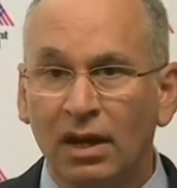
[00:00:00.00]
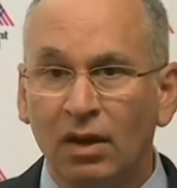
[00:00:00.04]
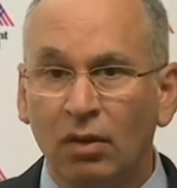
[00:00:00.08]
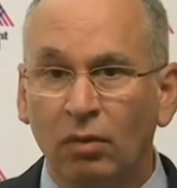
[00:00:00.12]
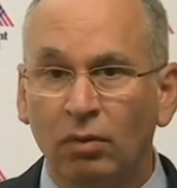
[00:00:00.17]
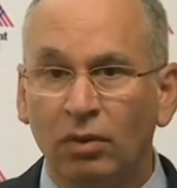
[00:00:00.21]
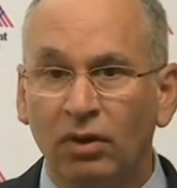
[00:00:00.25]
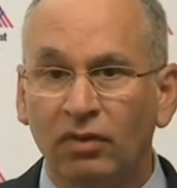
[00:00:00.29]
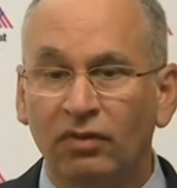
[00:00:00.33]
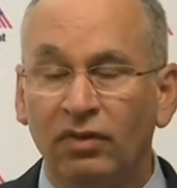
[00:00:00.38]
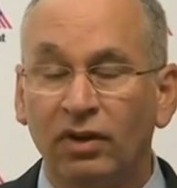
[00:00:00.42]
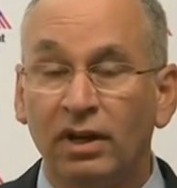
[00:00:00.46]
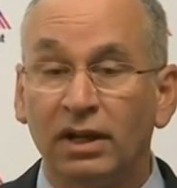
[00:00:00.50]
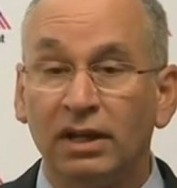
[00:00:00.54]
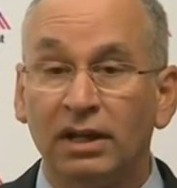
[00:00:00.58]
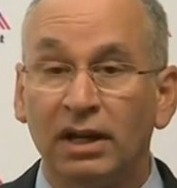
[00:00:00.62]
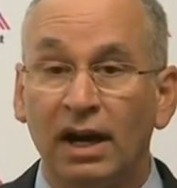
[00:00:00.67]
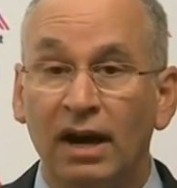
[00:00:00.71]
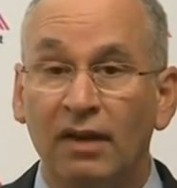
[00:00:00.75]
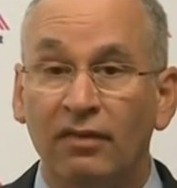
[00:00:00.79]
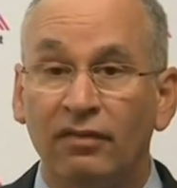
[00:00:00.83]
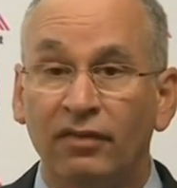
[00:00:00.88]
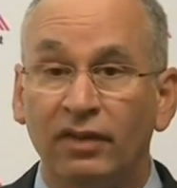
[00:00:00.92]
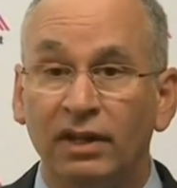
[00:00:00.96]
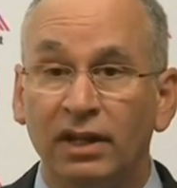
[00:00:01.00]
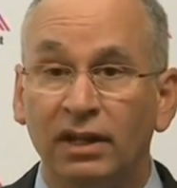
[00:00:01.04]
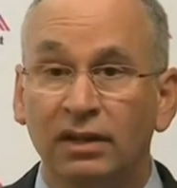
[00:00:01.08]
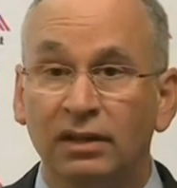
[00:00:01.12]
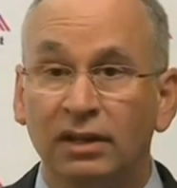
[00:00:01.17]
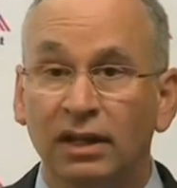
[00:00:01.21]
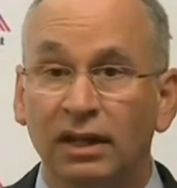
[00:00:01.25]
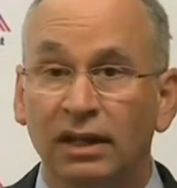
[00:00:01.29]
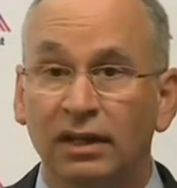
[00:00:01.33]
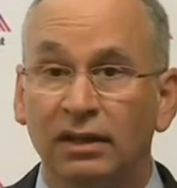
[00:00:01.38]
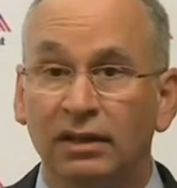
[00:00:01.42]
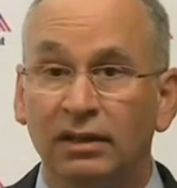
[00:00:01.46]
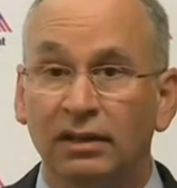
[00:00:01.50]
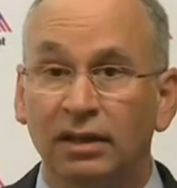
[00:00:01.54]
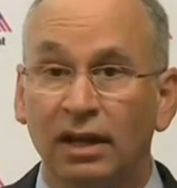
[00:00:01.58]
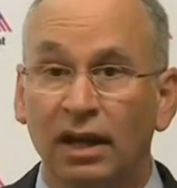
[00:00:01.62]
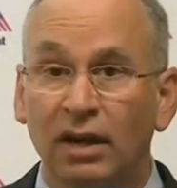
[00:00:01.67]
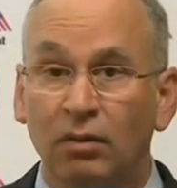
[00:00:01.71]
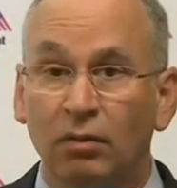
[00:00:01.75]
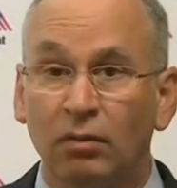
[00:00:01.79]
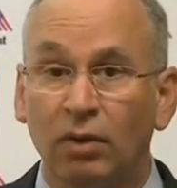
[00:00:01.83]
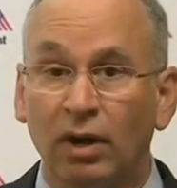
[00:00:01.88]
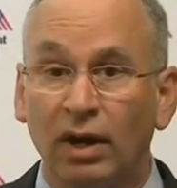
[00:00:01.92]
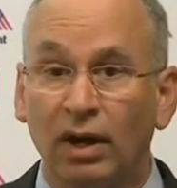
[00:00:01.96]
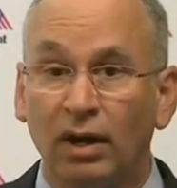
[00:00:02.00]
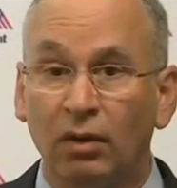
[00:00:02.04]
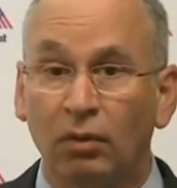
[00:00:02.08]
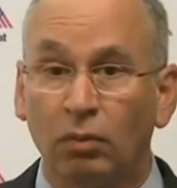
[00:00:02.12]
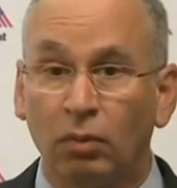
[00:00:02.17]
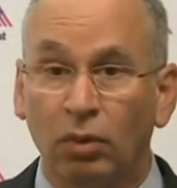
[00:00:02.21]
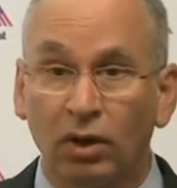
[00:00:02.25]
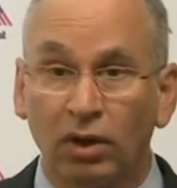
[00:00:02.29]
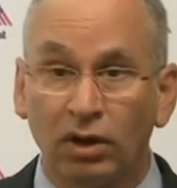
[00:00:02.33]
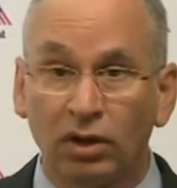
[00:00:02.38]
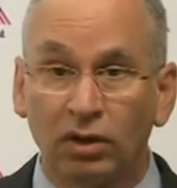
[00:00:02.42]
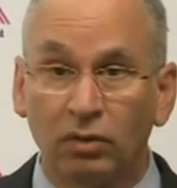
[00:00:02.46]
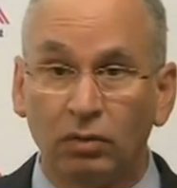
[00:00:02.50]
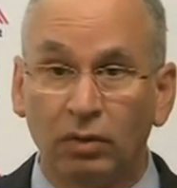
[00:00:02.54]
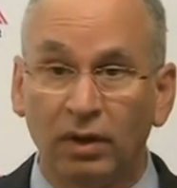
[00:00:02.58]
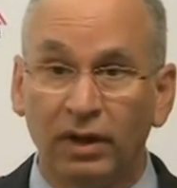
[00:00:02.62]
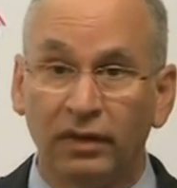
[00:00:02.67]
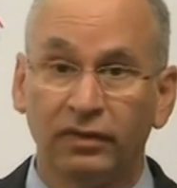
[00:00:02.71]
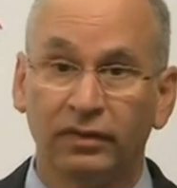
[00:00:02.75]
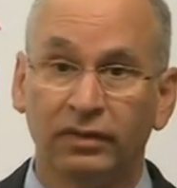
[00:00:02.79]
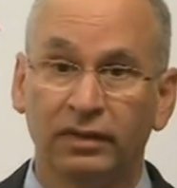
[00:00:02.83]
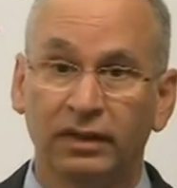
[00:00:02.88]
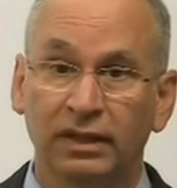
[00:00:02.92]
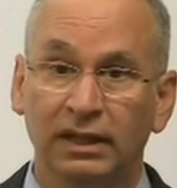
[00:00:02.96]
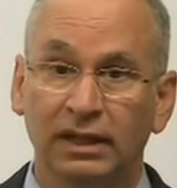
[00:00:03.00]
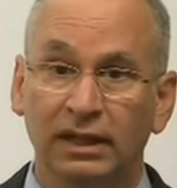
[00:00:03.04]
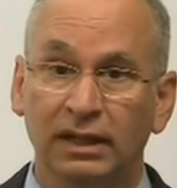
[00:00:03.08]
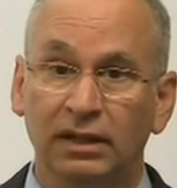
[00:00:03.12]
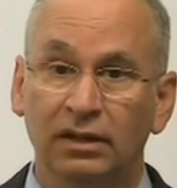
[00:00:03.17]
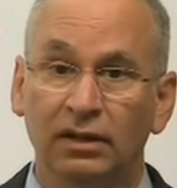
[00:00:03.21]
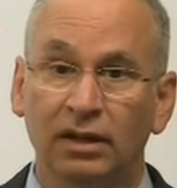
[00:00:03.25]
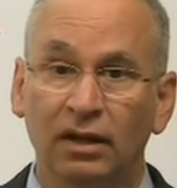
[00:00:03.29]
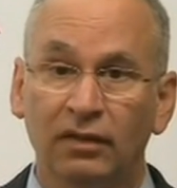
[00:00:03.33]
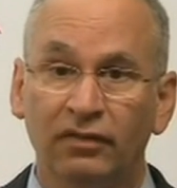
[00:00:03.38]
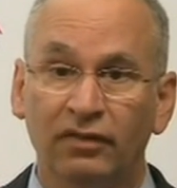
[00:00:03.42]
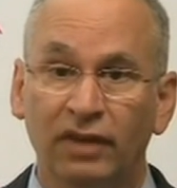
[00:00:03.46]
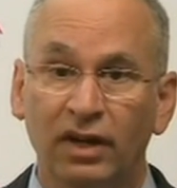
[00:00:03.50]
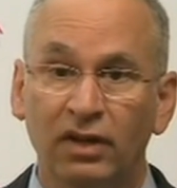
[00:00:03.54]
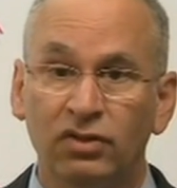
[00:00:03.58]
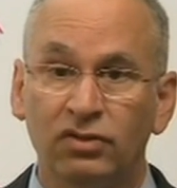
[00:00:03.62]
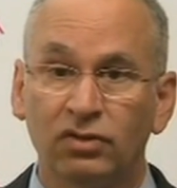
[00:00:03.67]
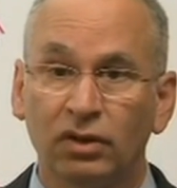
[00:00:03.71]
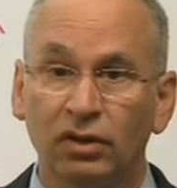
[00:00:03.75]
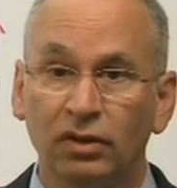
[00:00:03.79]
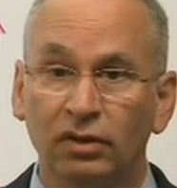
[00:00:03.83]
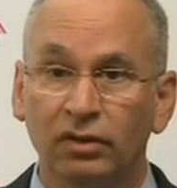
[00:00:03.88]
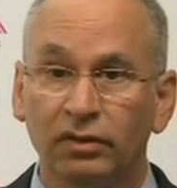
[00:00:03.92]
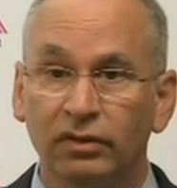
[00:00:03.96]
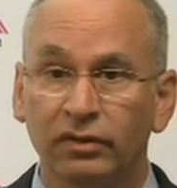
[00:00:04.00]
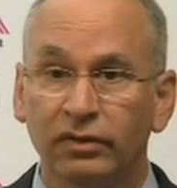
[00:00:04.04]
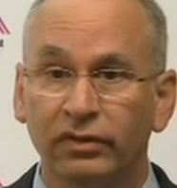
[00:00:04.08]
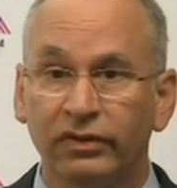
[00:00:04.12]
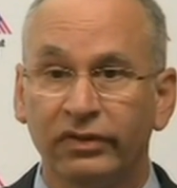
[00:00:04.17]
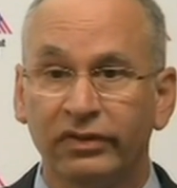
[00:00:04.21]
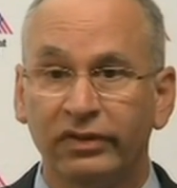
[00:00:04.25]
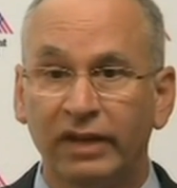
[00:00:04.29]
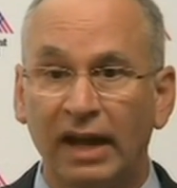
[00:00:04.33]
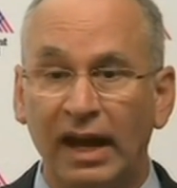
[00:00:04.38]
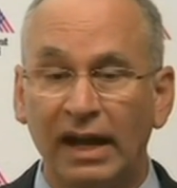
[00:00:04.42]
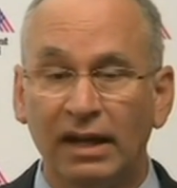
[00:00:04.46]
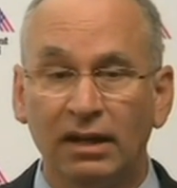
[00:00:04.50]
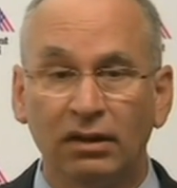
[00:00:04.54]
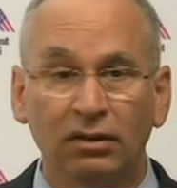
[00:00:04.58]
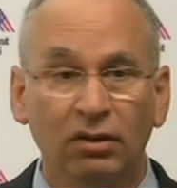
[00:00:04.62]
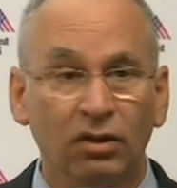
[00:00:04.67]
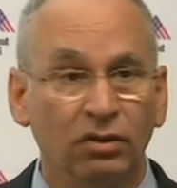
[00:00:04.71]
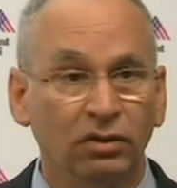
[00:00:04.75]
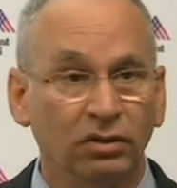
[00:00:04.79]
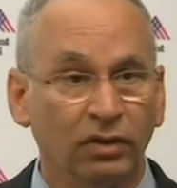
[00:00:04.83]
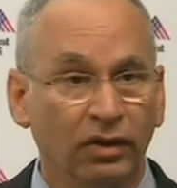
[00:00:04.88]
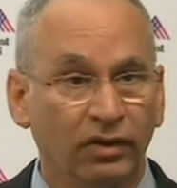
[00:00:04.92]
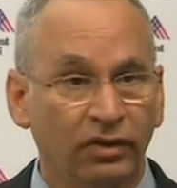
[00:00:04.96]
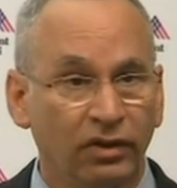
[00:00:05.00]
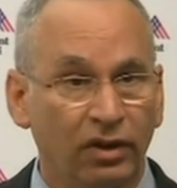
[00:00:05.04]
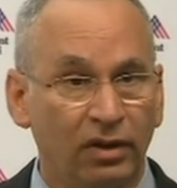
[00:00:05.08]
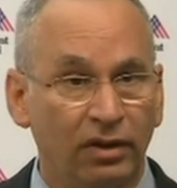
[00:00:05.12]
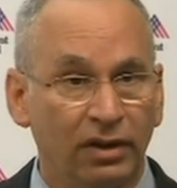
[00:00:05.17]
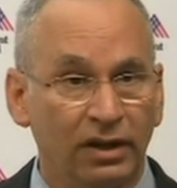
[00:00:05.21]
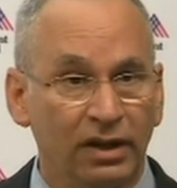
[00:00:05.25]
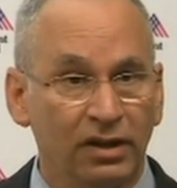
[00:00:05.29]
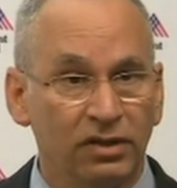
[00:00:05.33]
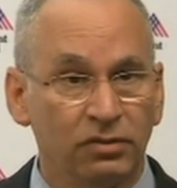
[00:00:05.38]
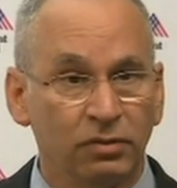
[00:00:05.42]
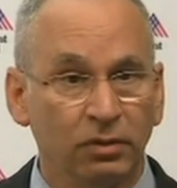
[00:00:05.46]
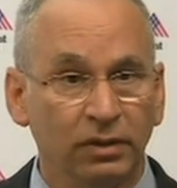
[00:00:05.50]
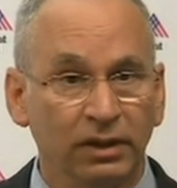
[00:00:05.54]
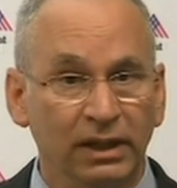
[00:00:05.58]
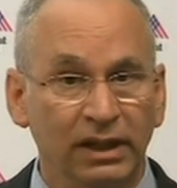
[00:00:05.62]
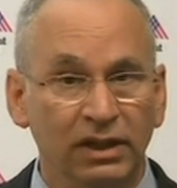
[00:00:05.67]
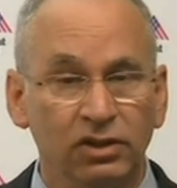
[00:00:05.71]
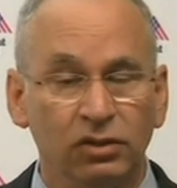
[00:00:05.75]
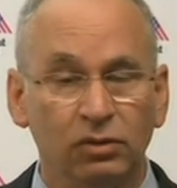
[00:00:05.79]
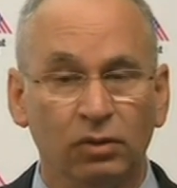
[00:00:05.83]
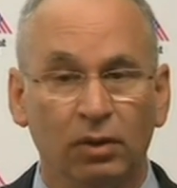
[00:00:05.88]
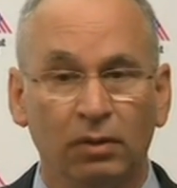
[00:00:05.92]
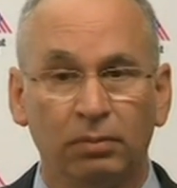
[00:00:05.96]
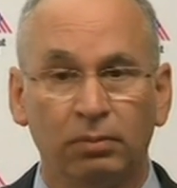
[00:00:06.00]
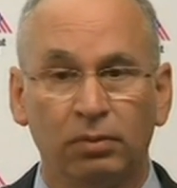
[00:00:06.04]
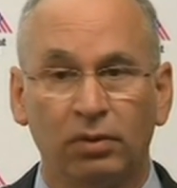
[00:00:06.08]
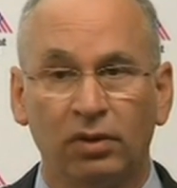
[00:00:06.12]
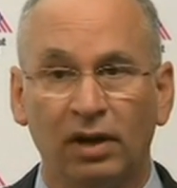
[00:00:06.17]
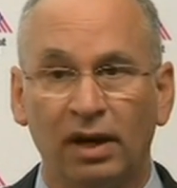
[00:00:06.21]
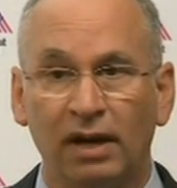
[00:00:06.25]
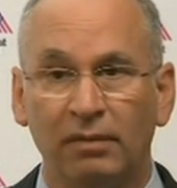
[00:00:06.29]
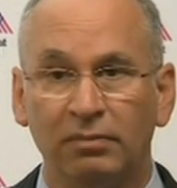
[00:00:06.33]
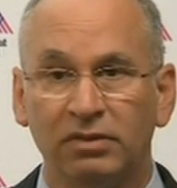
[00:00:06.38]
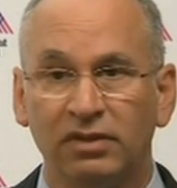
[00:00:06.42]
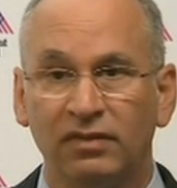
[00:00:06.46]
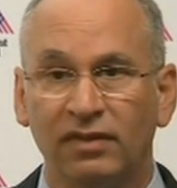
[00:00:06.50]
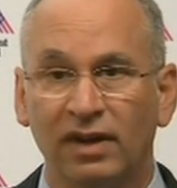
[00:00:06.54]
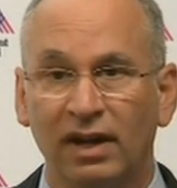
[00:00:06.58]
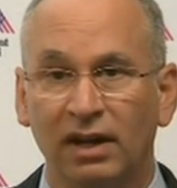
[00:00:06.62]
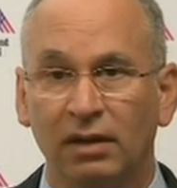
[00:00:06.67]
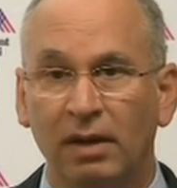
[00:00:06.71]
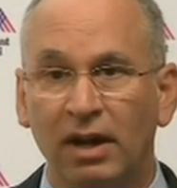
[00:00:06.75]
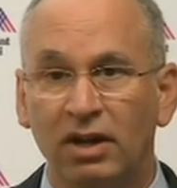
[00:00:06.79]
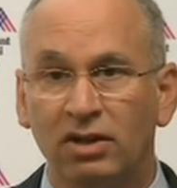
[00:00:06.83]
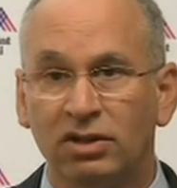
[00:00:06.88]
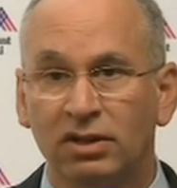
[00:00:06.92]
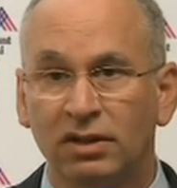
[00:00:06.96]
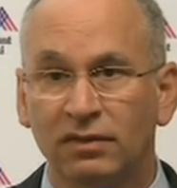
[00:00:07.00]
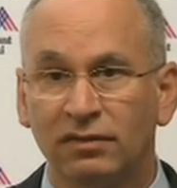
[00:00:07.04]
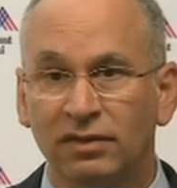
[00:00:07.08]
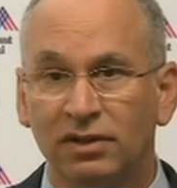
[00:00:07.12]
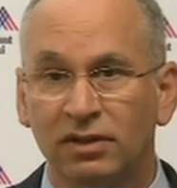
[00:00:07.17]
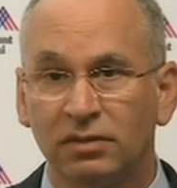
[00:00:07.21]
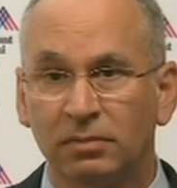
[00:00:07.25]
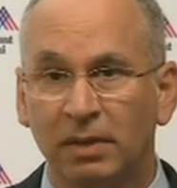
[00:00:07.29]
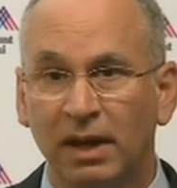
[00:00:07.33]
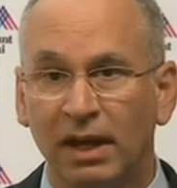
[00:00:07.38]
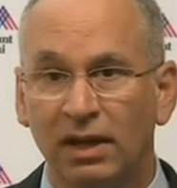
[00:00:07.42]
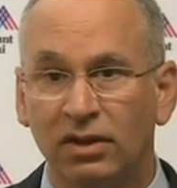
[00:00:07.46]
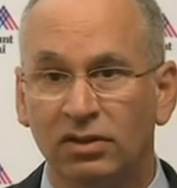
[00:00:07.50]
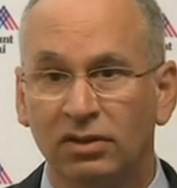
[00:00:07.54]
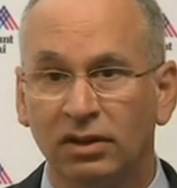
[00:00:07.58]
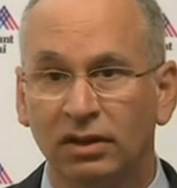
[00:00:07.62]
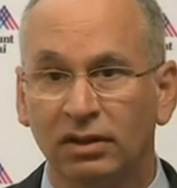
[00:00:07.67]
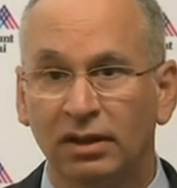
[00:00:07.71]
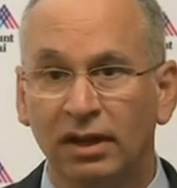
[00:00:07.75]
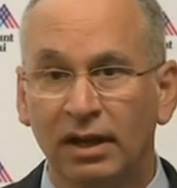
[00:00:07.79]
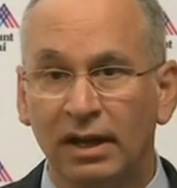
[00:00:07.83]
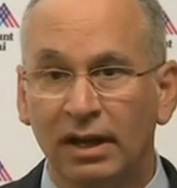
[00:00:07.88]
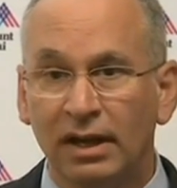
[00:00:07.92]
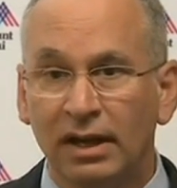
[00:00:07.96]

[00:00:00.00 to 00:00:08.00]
We're very confident in that our work with the federal, state, and local authorities will lead to a prompt evaluation of this patient,